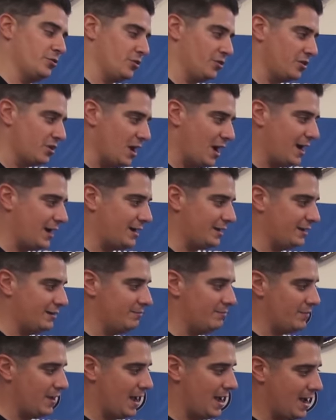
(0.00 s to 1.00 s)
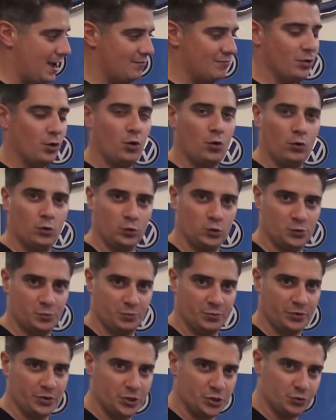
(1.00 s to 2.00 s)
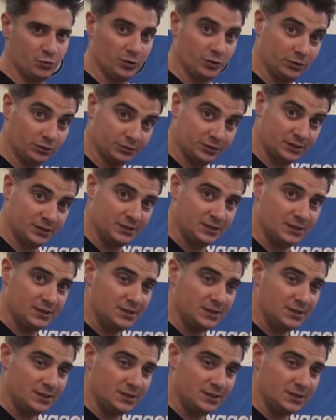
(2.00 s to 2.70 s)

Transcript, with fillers: they're not going to have the holes pre-drilled